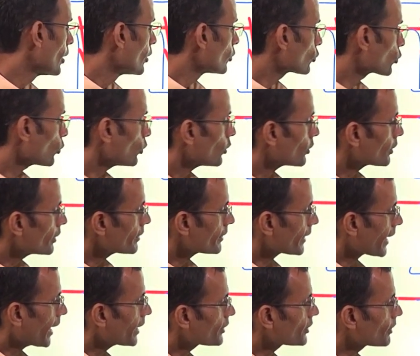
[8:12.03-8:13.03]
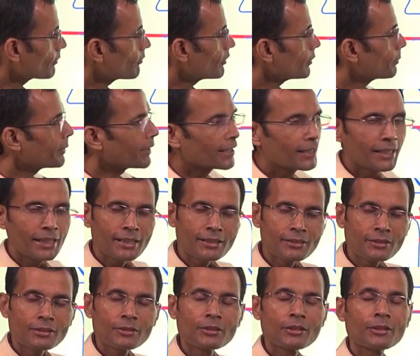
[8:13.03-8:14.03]
so, this calcium will be
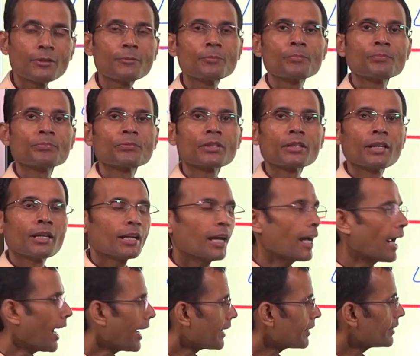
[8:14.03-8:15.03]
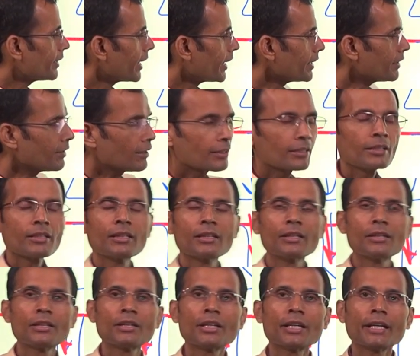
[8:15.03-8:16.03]
released and then
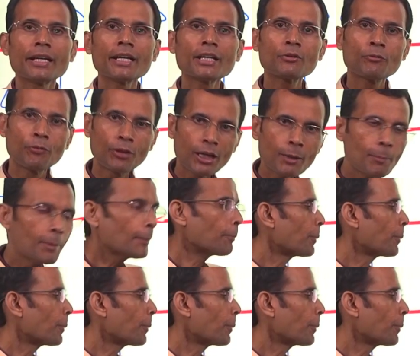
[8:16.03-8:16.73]
it will be